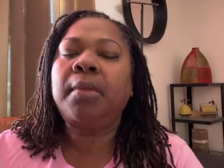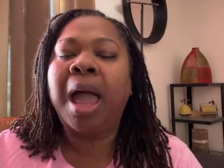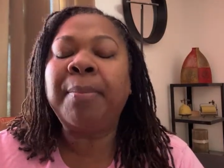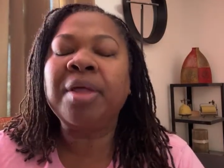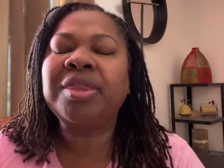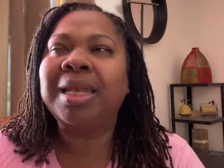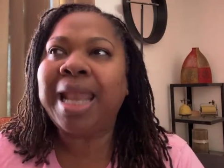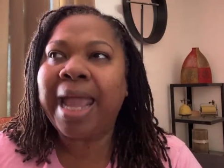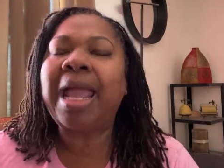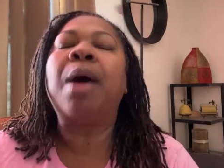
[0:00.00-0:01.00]
I bought the
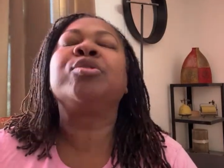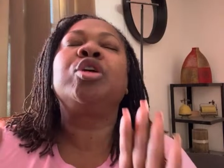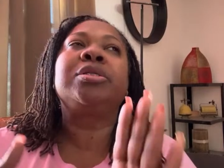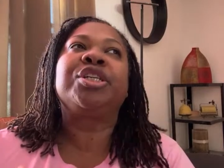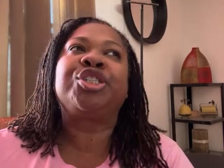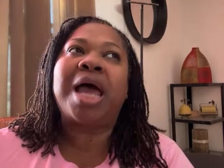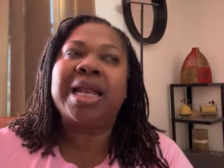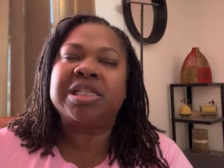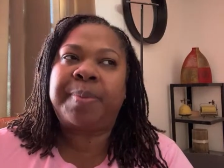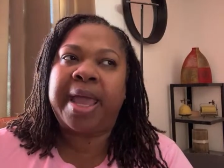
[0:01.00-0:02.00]
light. I was on
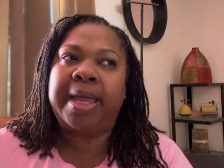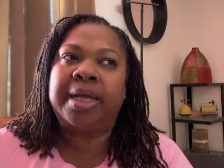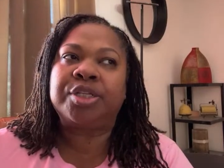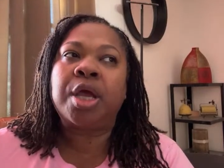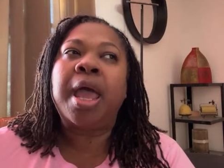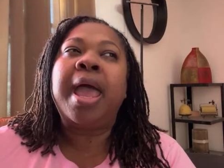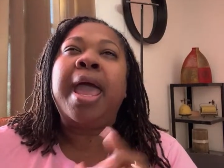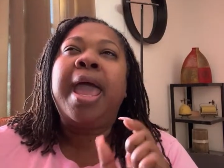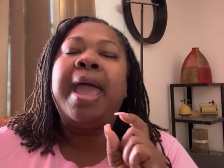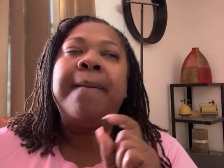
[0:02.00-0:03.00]
Tashana's page.
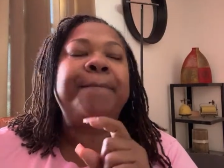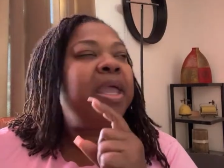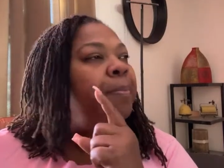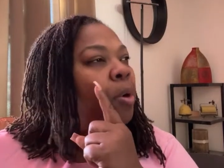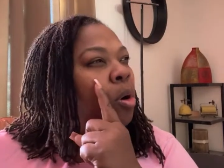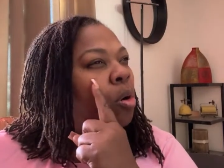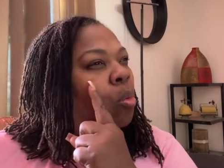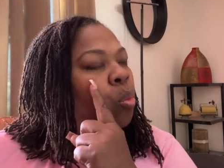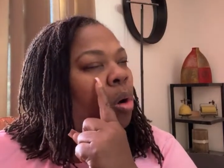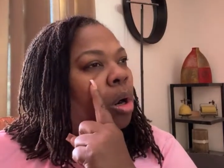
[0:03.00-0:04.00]
And people
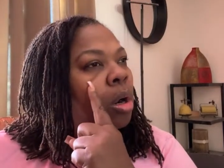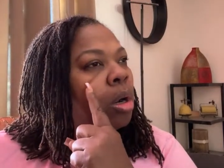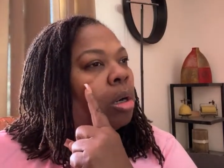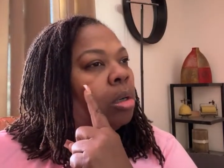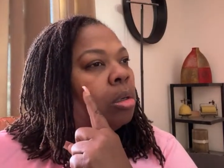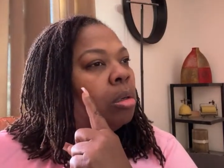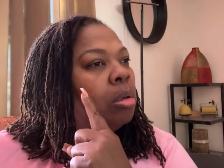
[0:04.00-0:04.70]
were